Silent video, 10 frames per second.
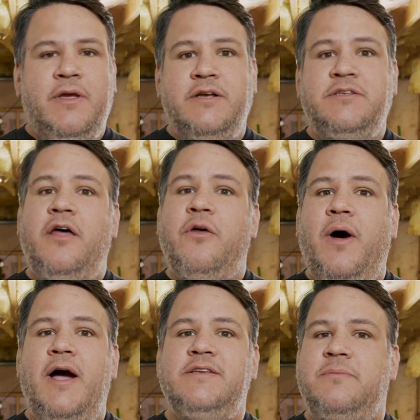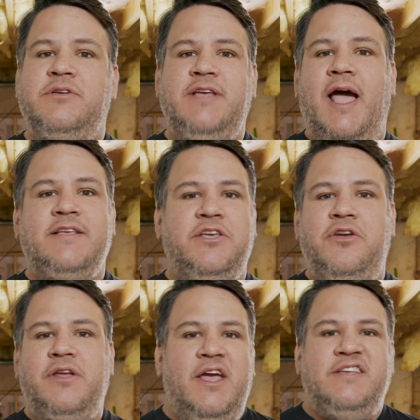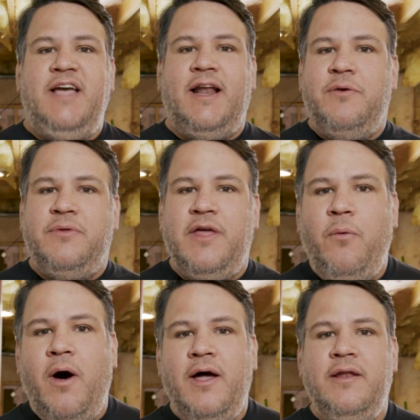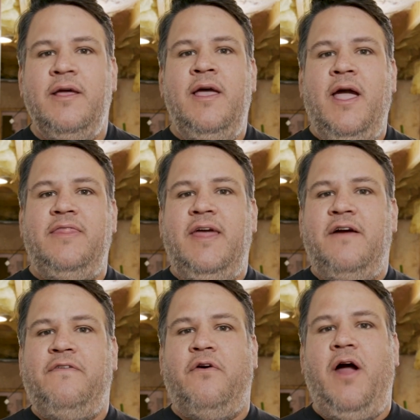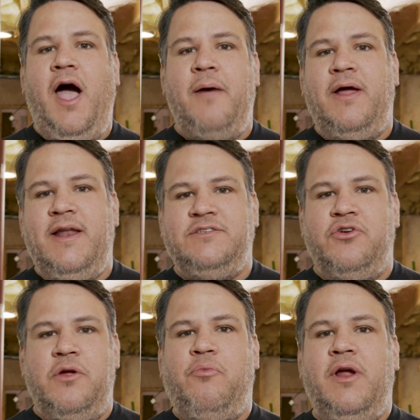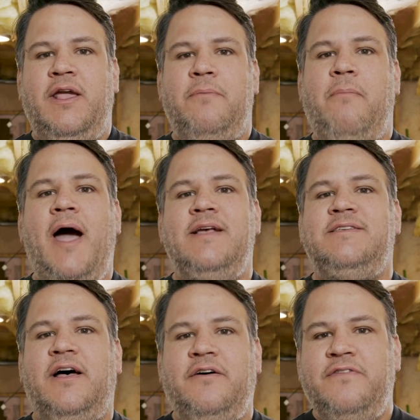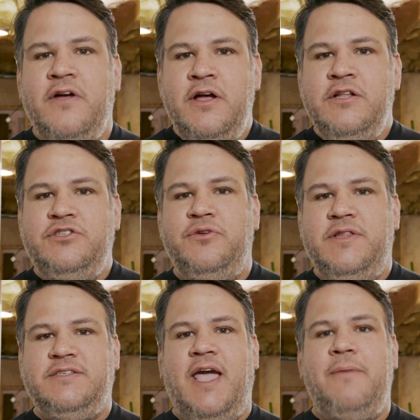Because otherwise I'm just executing exactly what they want, and therefore I'm not necessarily bringing myself to this